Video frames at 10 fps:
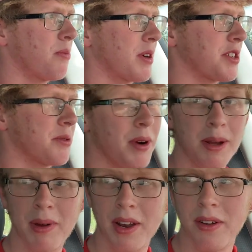press the
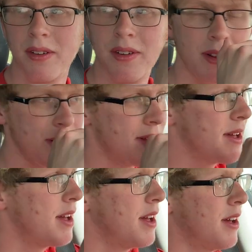brake pedal,
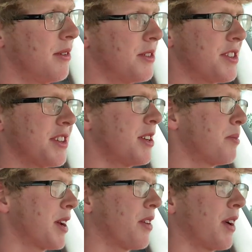which is a little
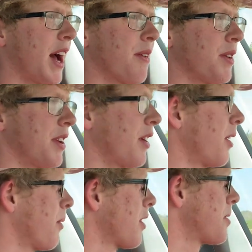bit annoying. I don't really know how
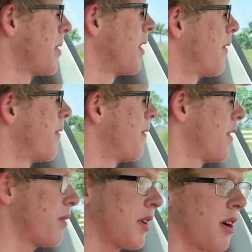it works, but
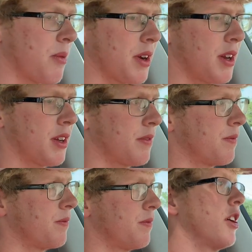here we are. We're gonna
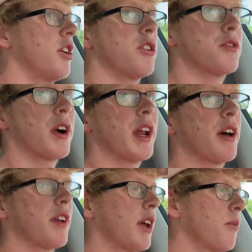try it
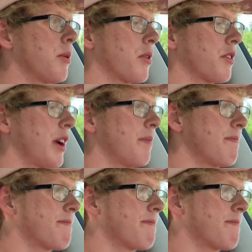out again one more time.